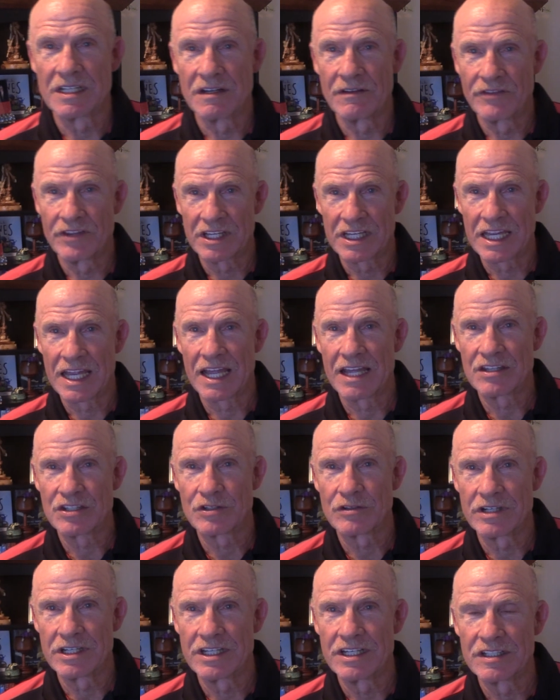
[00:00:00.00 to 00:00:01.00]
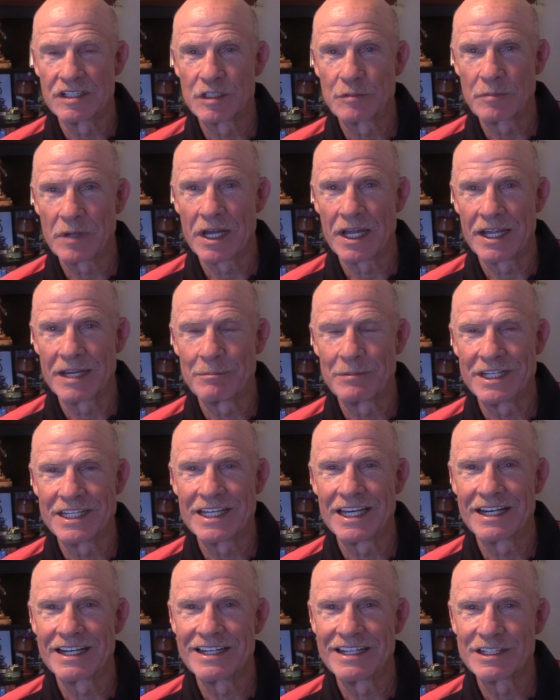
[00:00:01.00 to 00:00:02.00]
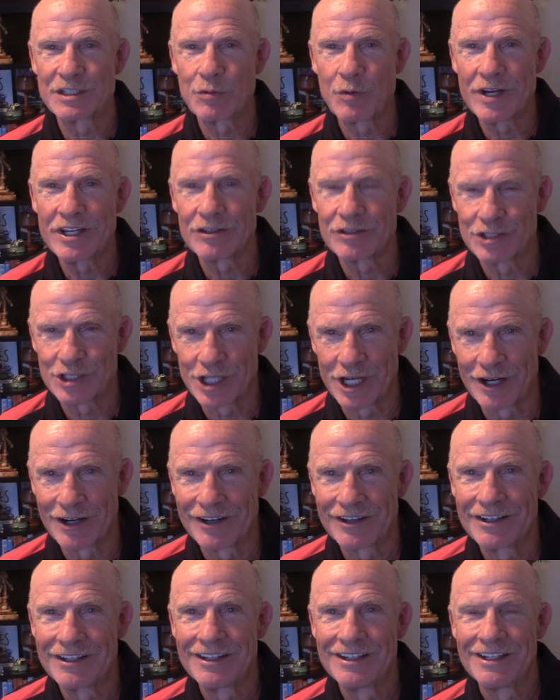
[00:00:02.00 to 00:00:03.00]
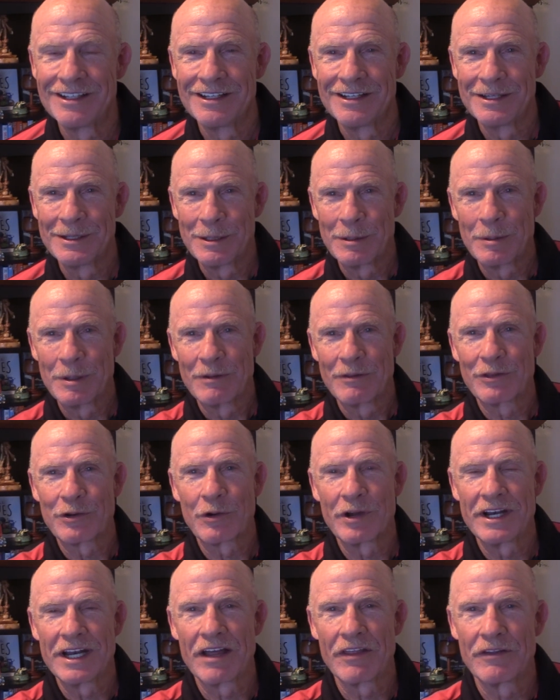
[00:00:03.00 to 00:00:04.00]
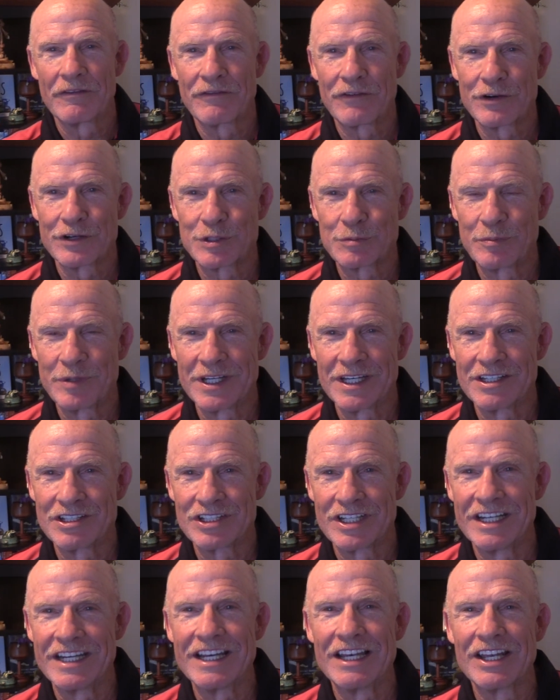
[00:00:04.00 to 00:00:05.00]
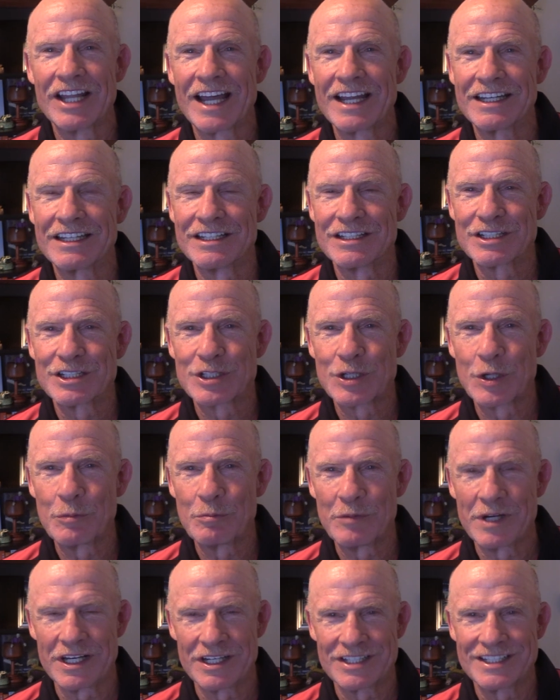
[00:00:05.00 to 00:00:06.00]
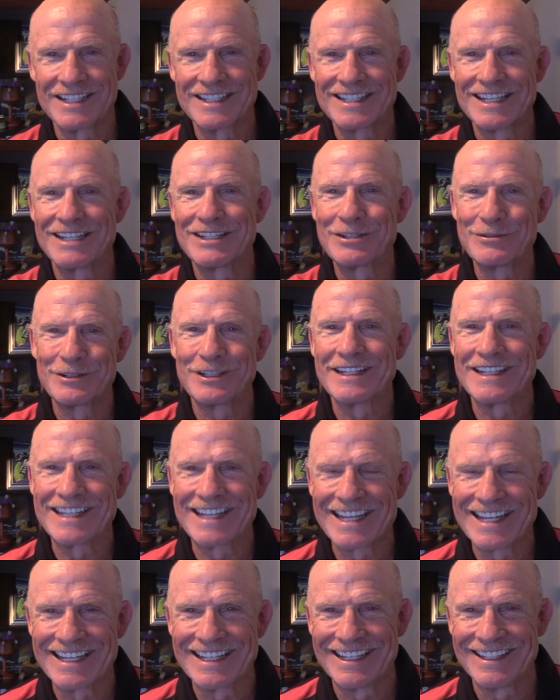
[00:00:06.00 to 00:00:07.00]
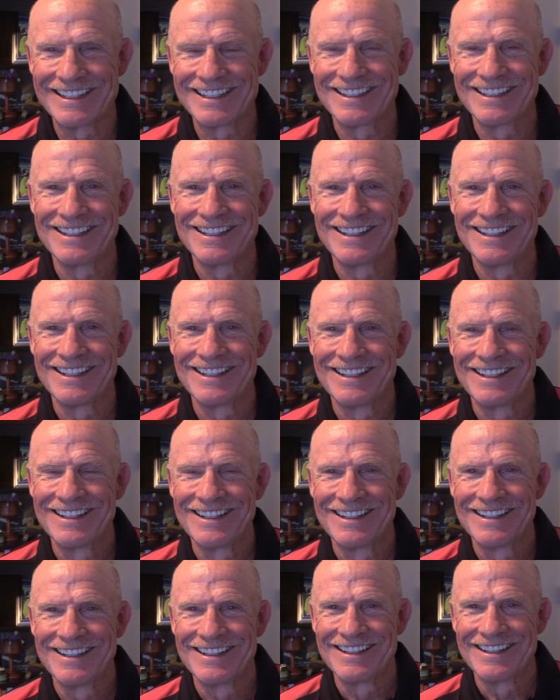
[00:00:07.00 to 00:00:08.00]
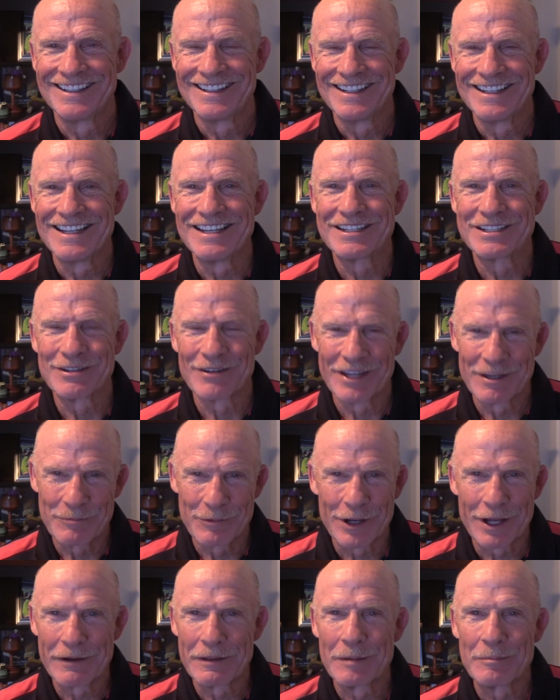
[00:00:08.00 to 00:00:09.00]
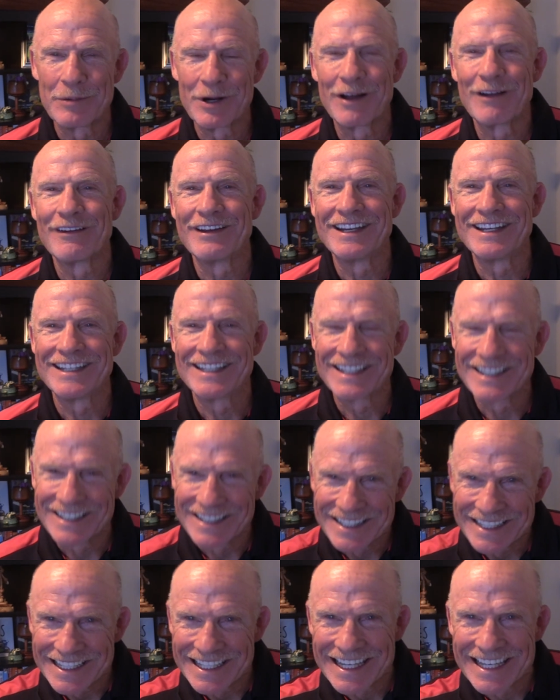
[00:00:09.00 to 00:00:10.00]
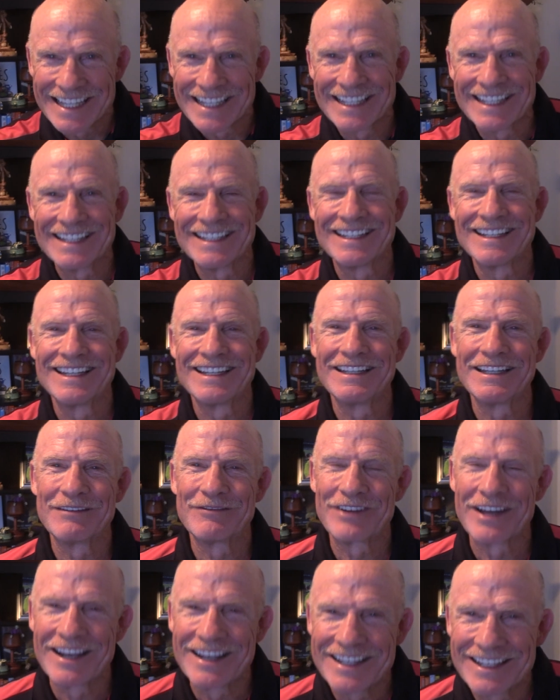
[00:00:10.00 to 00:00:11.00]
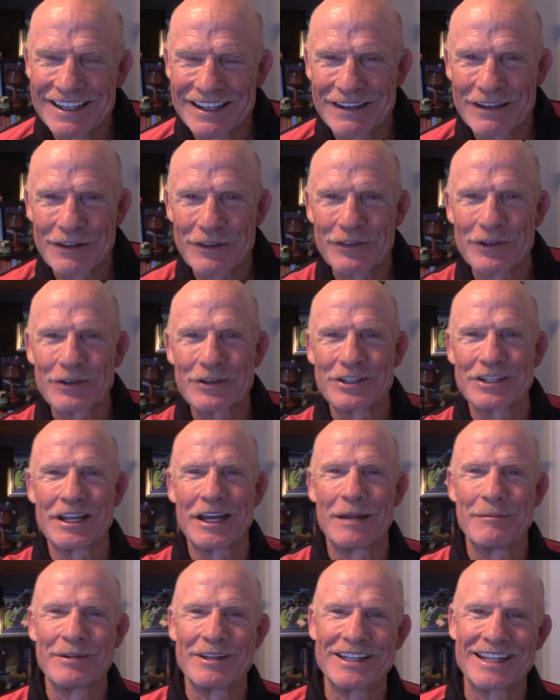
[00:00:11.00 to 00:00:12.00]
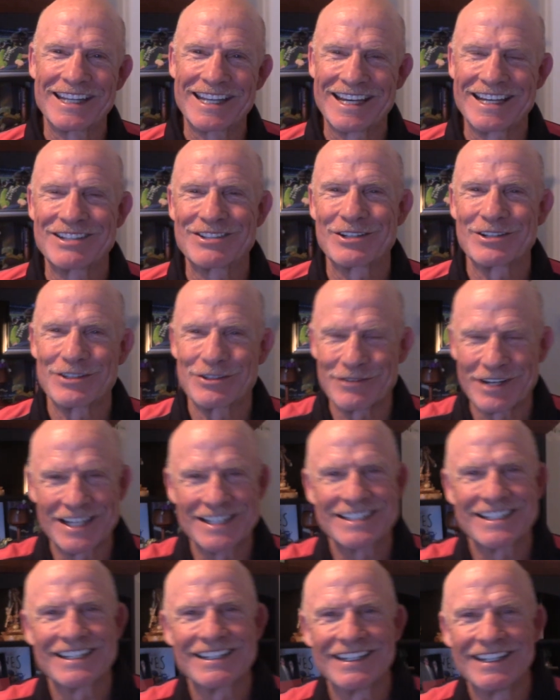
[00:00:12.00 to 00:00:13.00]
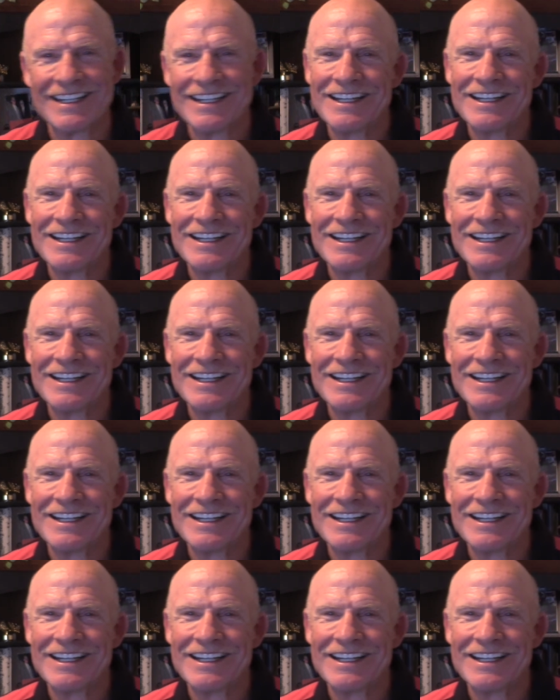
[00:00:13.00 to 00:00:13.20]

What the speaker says: of the cancer in his spine, but yet in his wheelchair, throwing out the first pitch. And he liked it so much, they said, "Do it again." And so they brought him the ball, and he did it again. And then finally did it a third time. And the catcher, dressed in